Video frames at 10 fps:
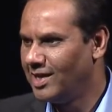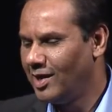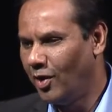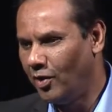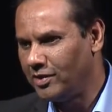
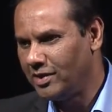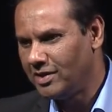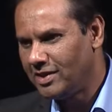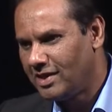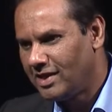on
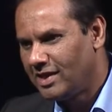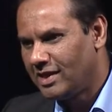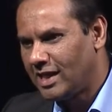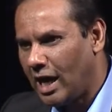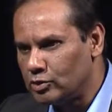
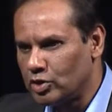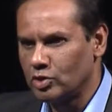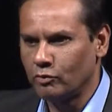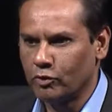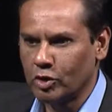
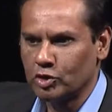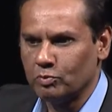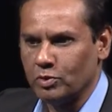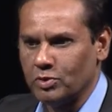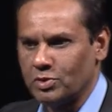thousands of
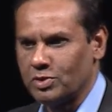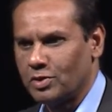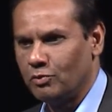customers